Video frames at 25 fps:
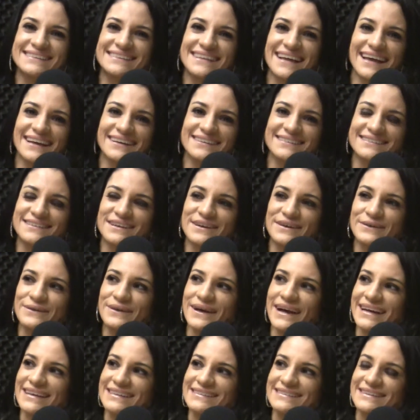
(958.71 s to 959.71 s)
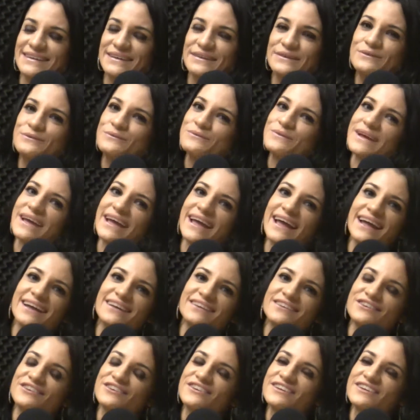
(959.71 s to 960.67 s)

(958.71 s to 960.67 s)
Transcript: xoxo, and you